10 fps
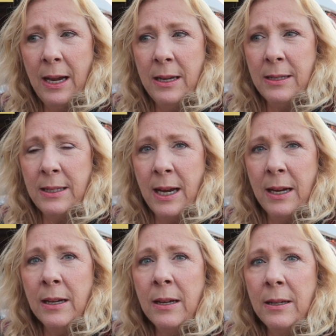is
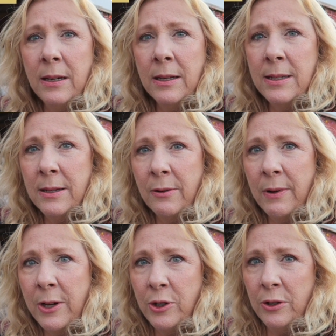take into
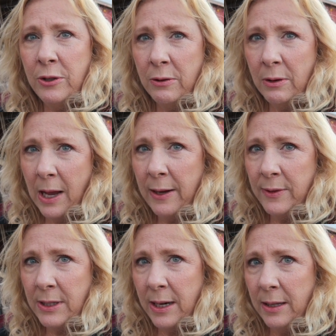consideration your
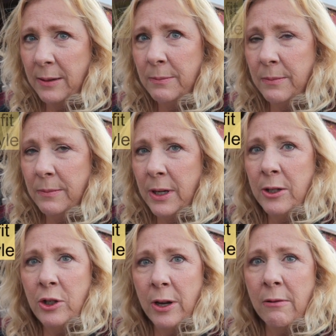lifestyle
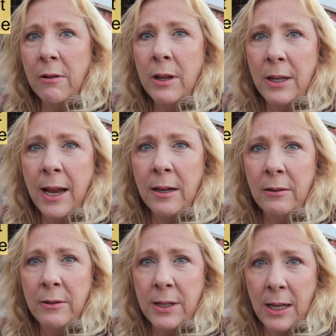in general, and that
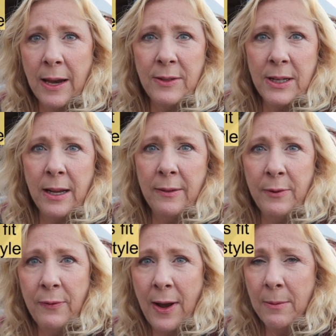includes the lifestyle
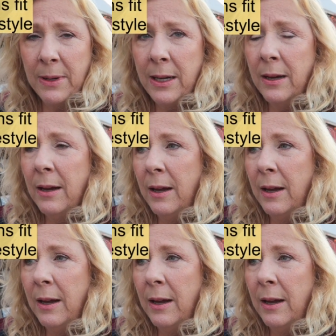of your family.